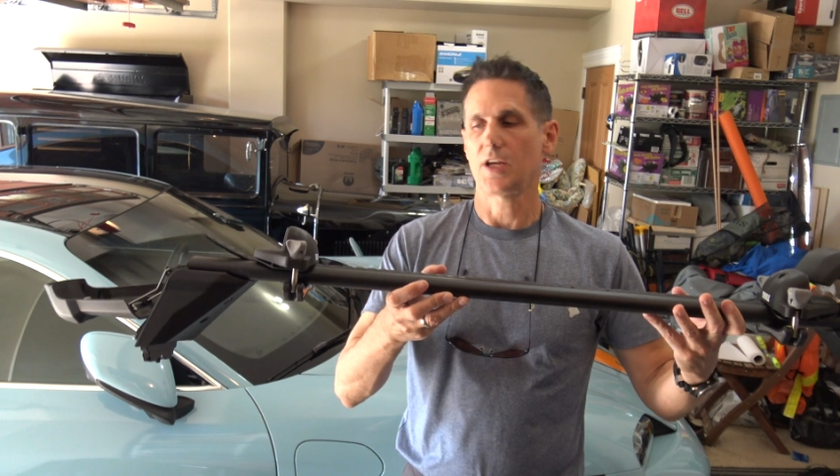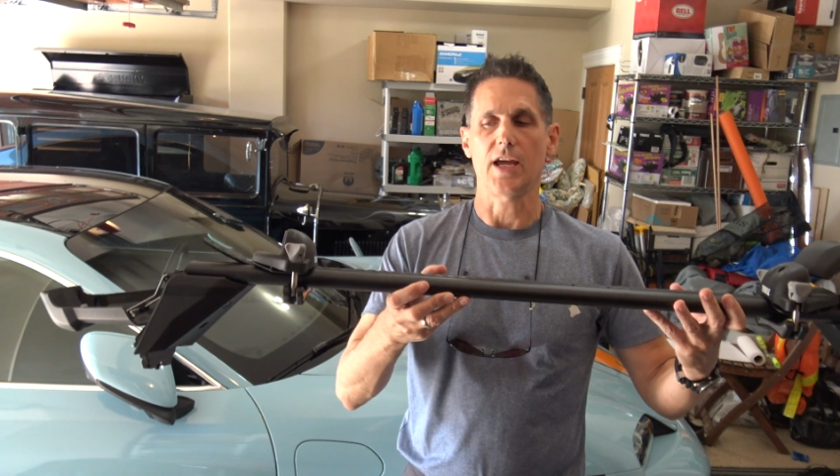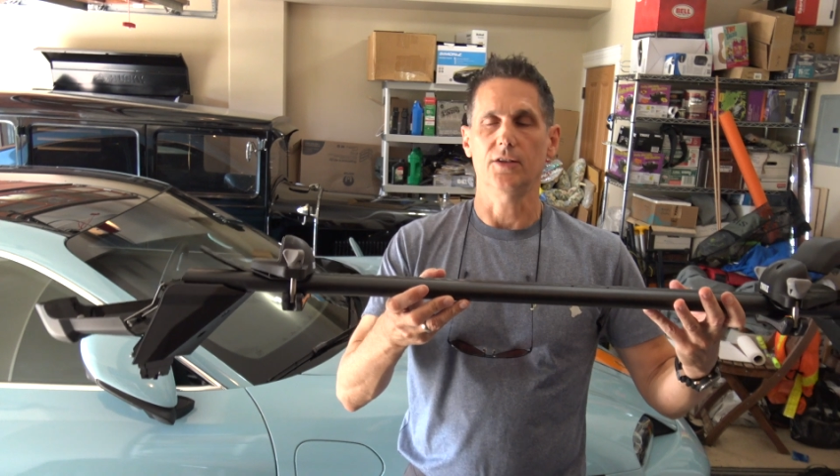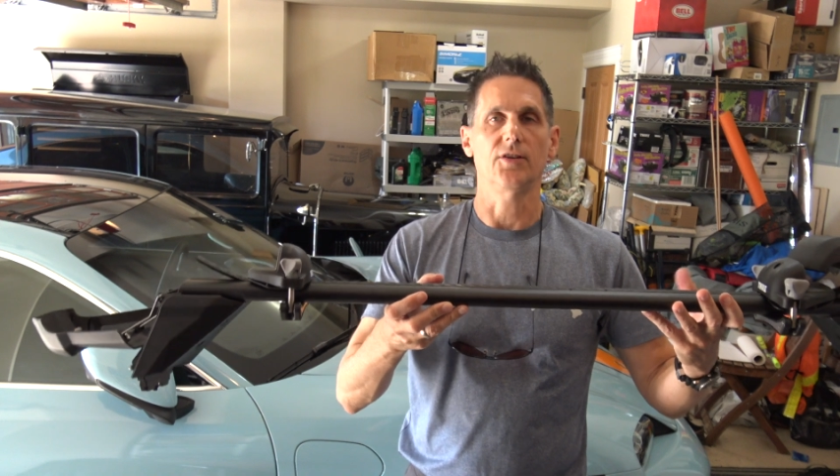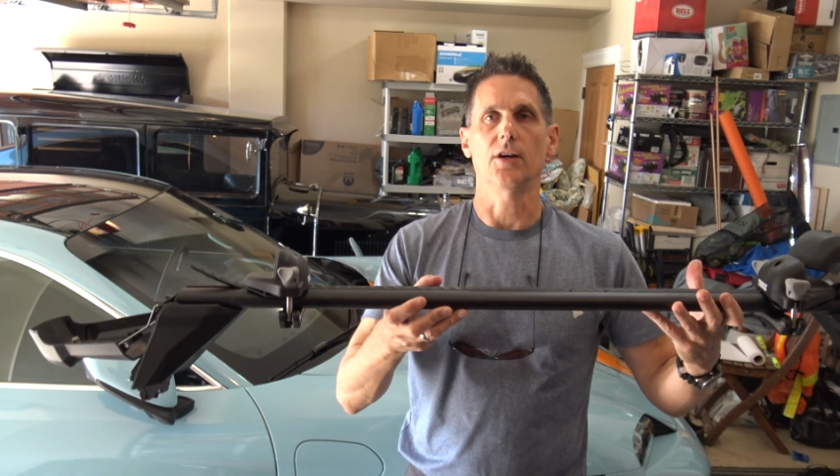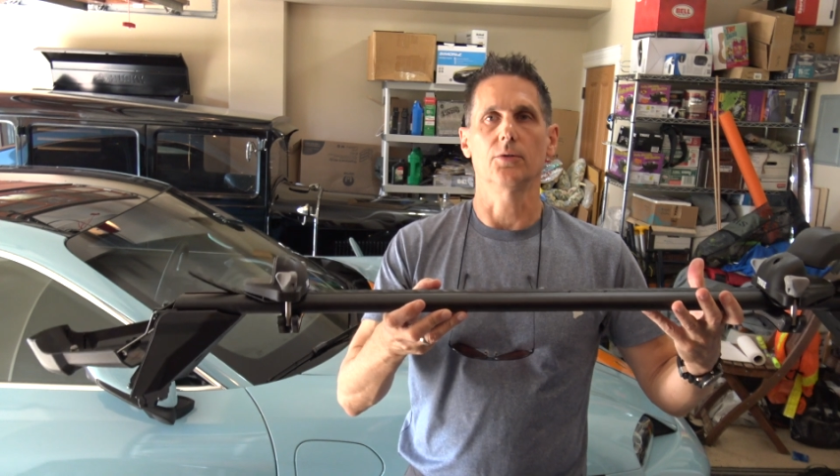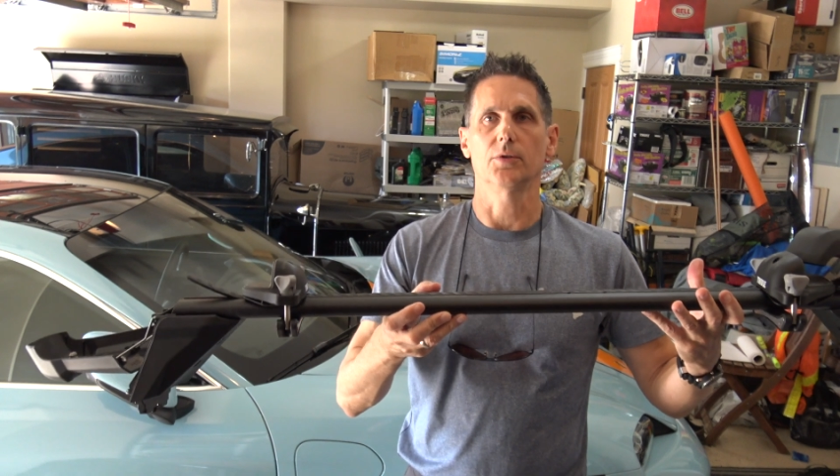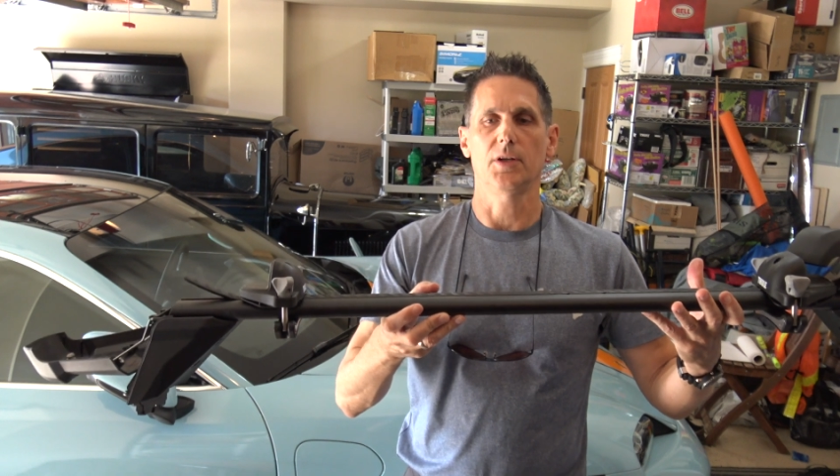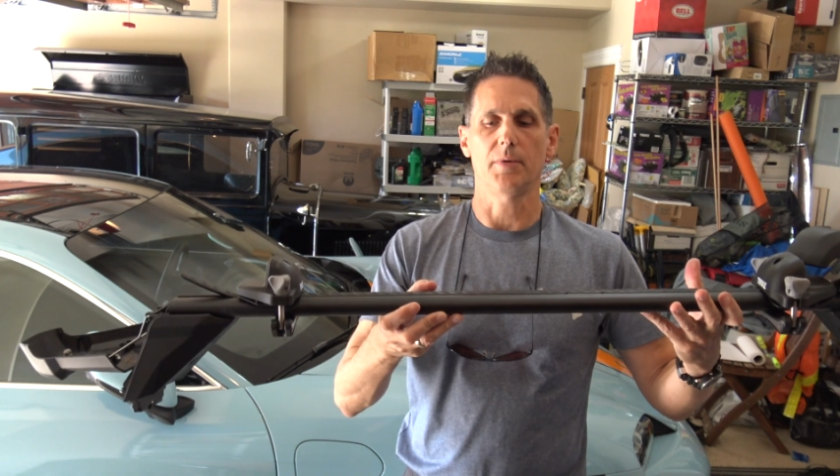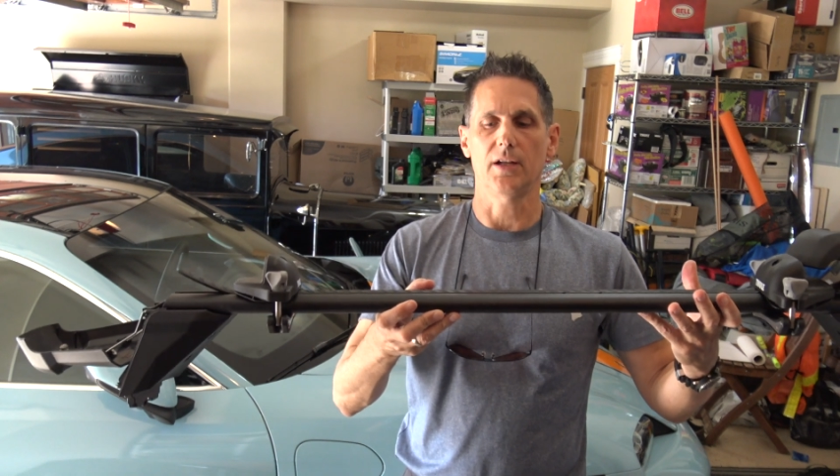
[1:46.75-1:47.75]
can't tell
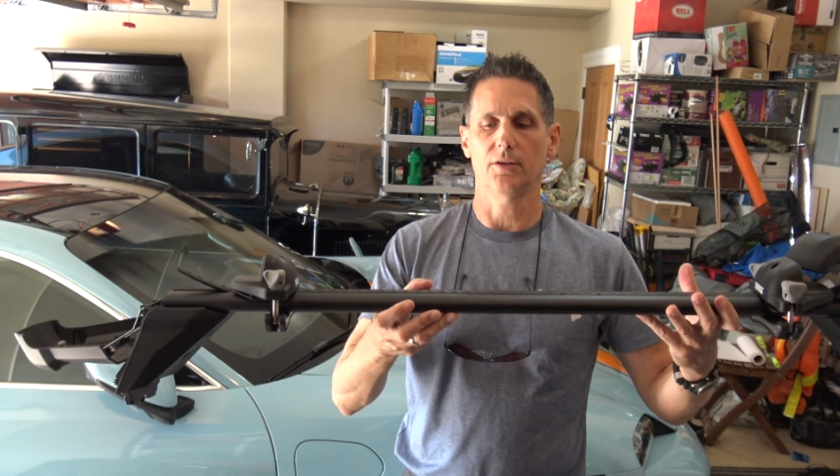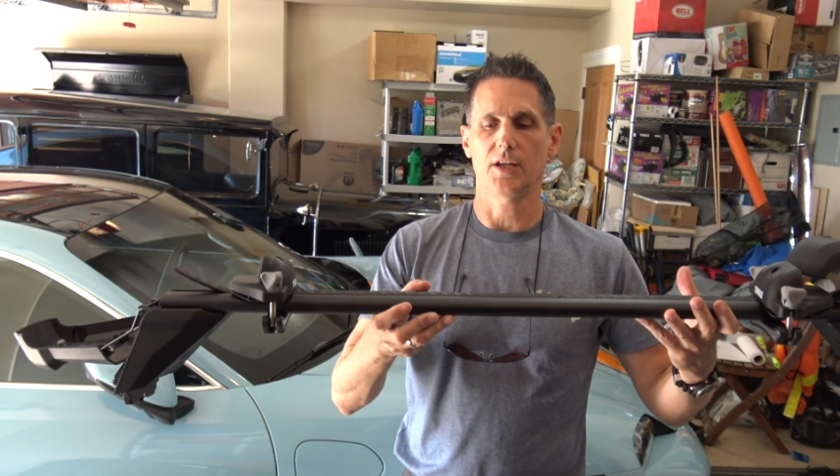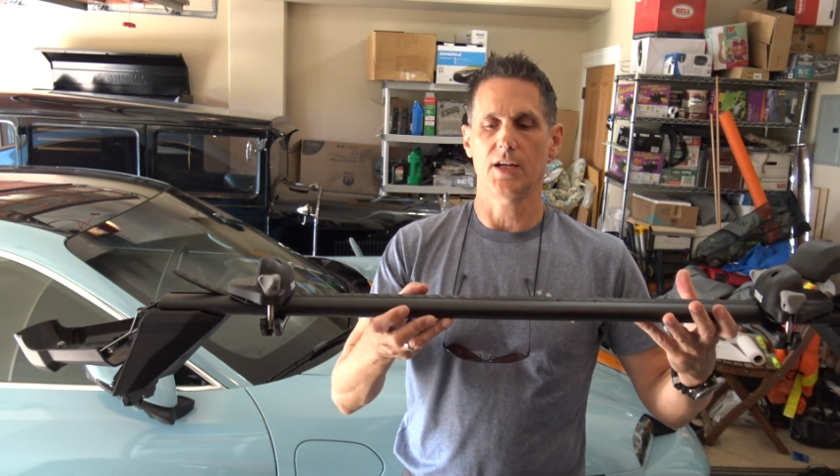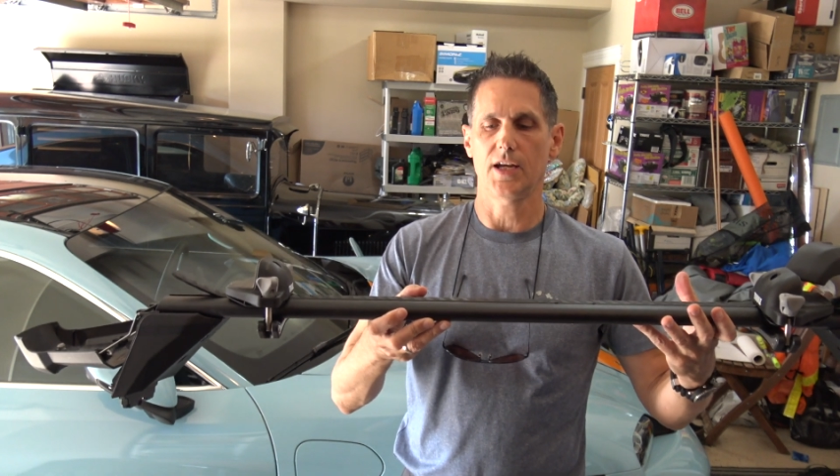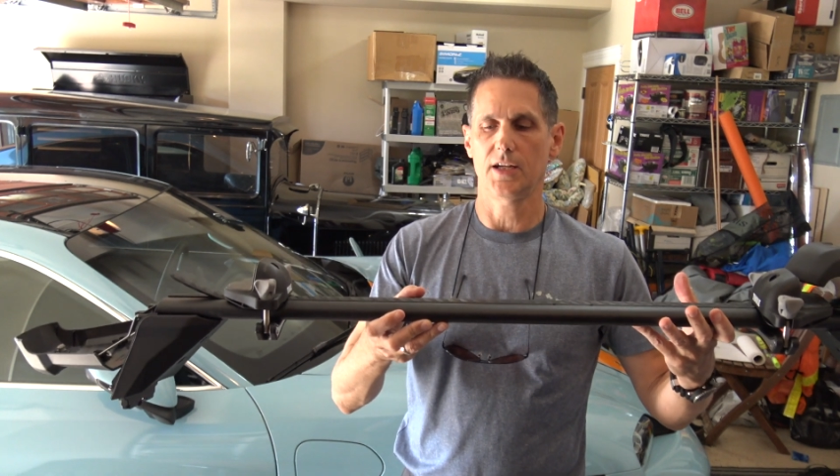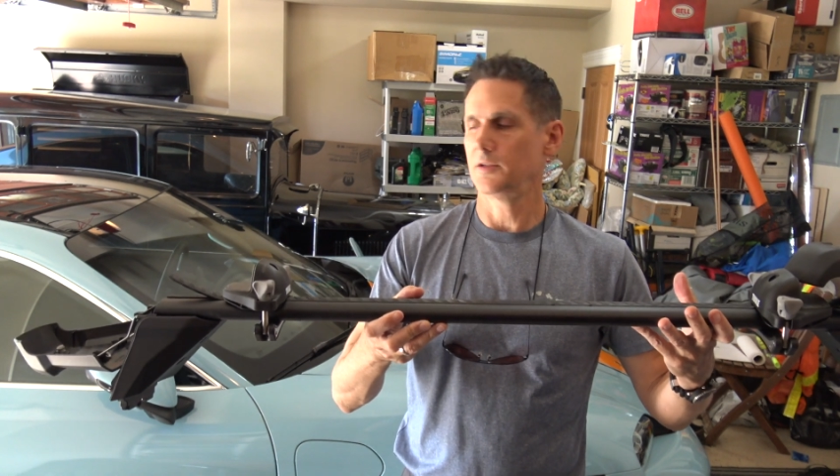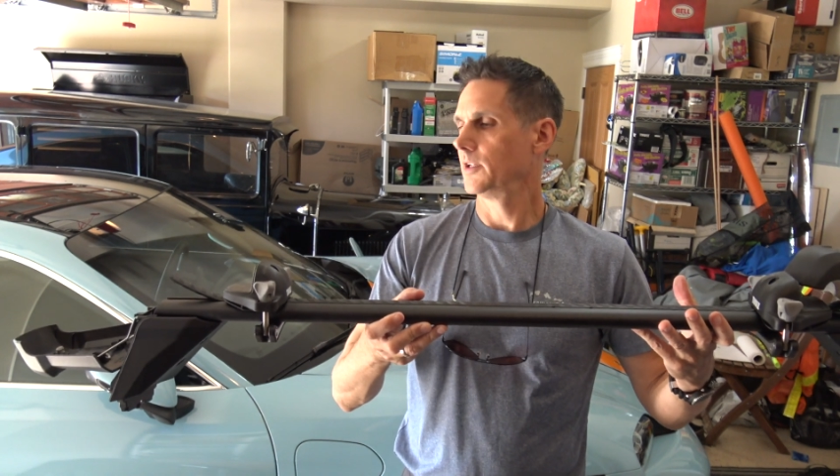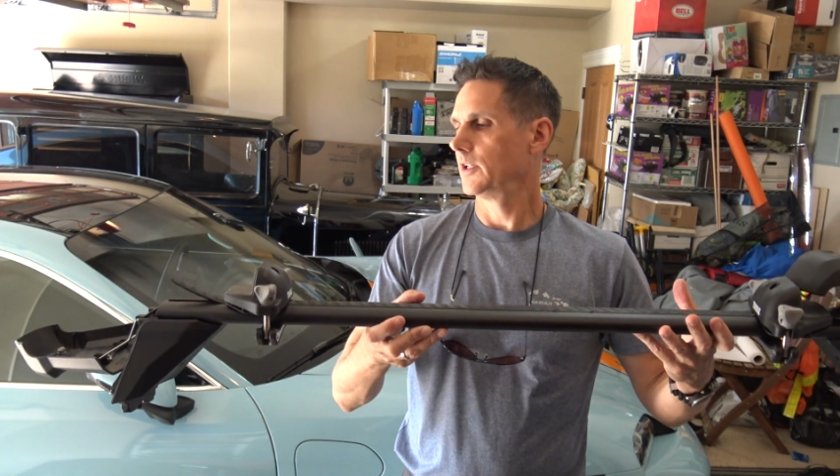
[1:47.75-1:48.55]
really by looking at it.